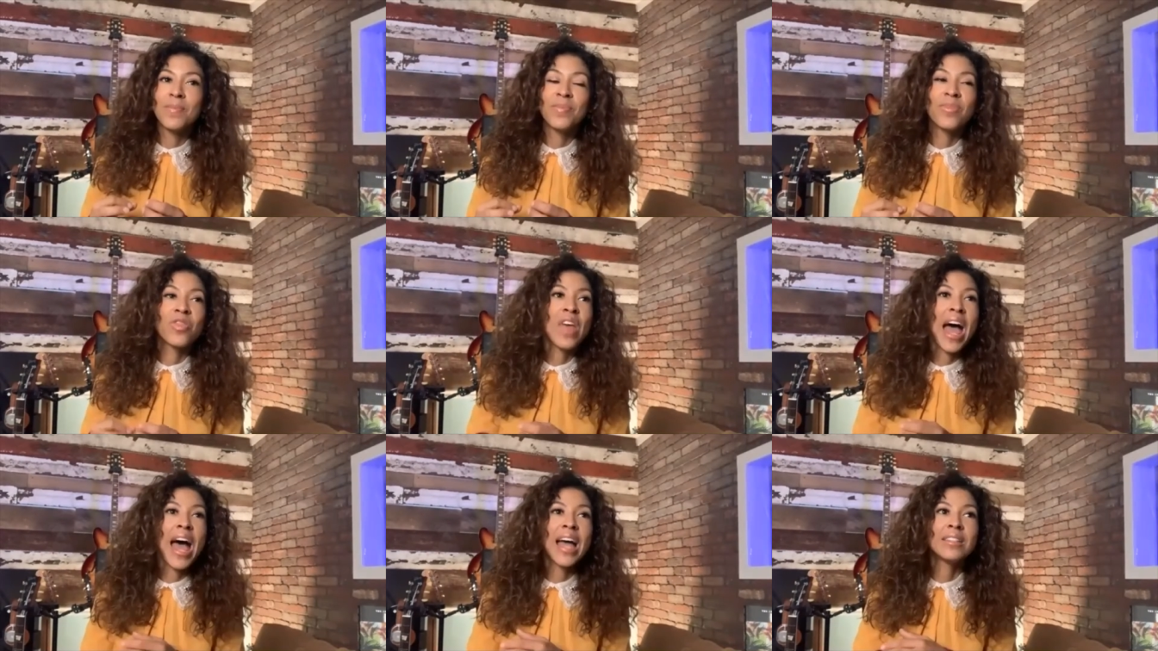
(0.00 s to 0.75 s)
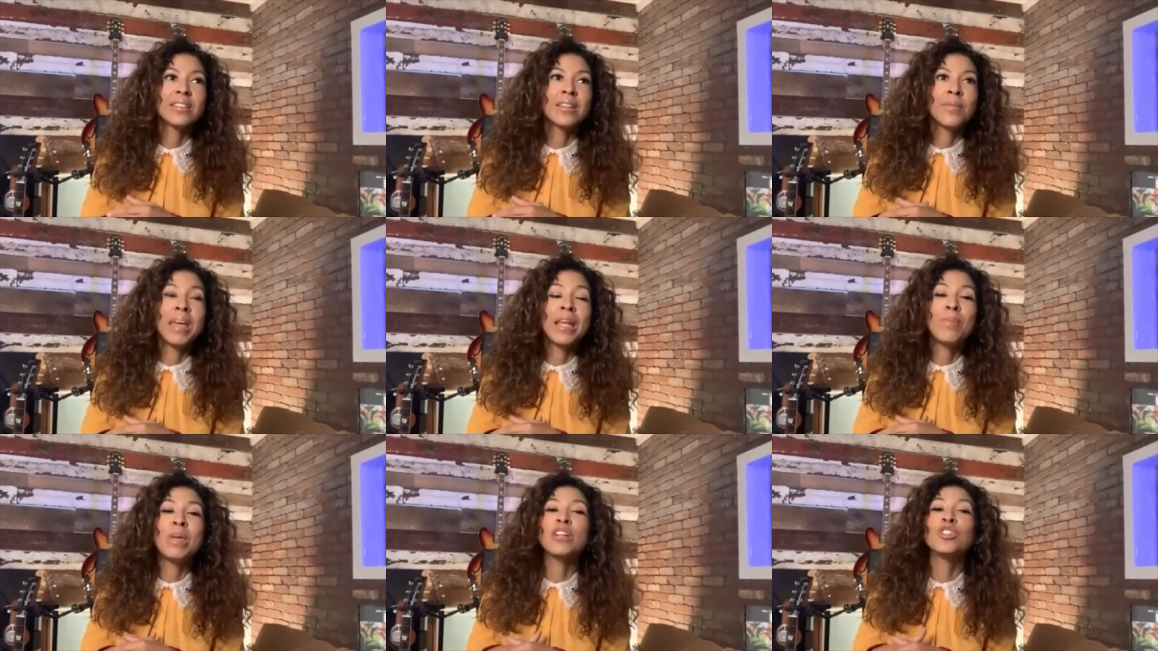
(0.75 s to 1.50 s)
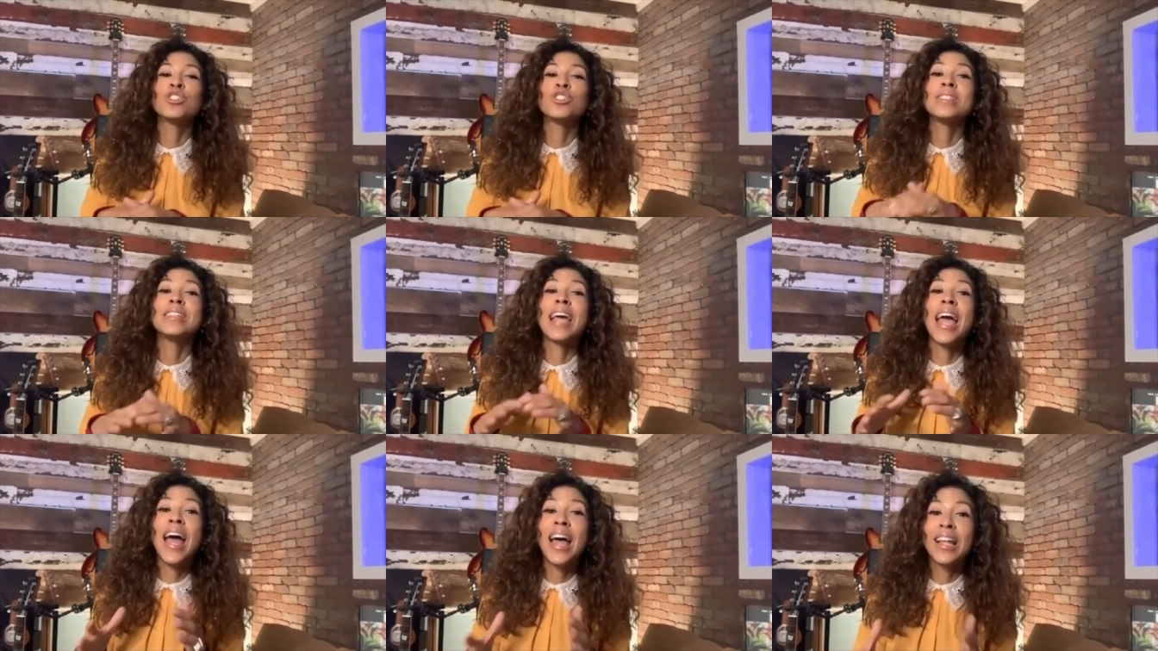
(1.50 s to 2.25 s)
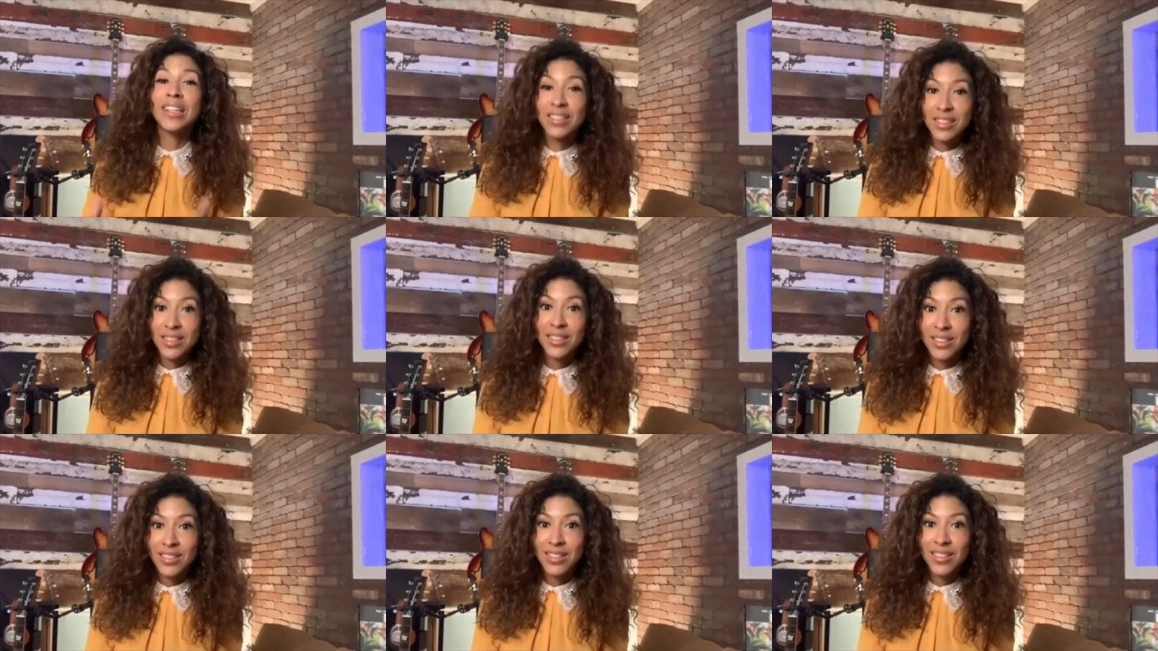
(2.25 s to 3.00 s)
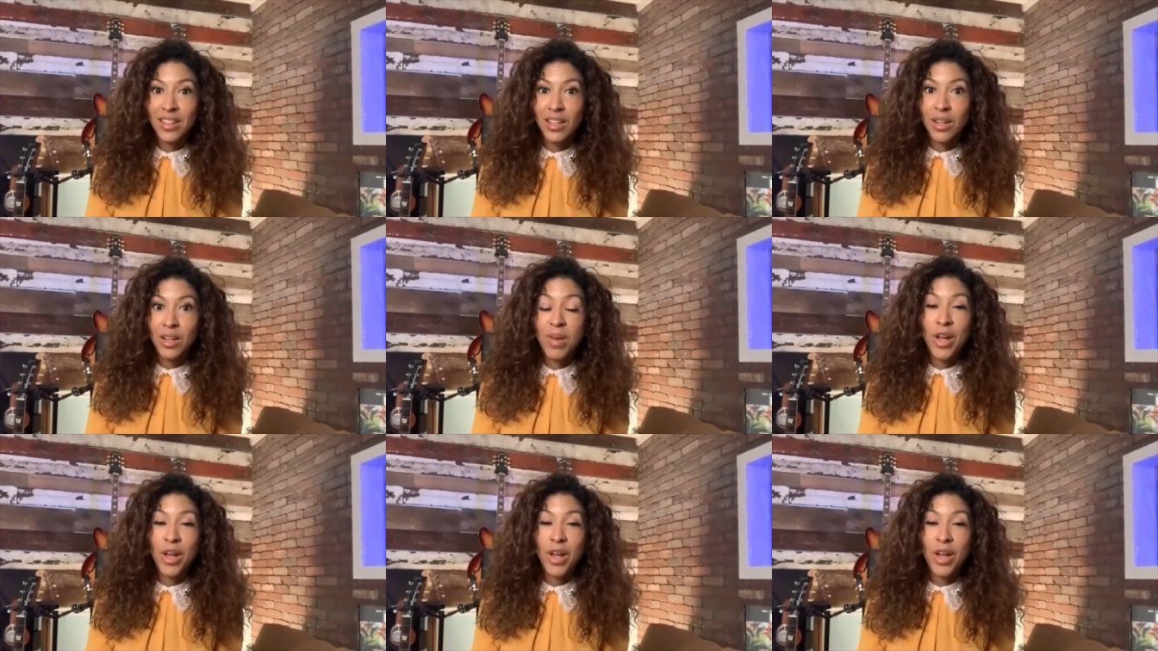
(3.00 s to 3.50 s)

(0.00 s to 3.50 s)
that made me understand my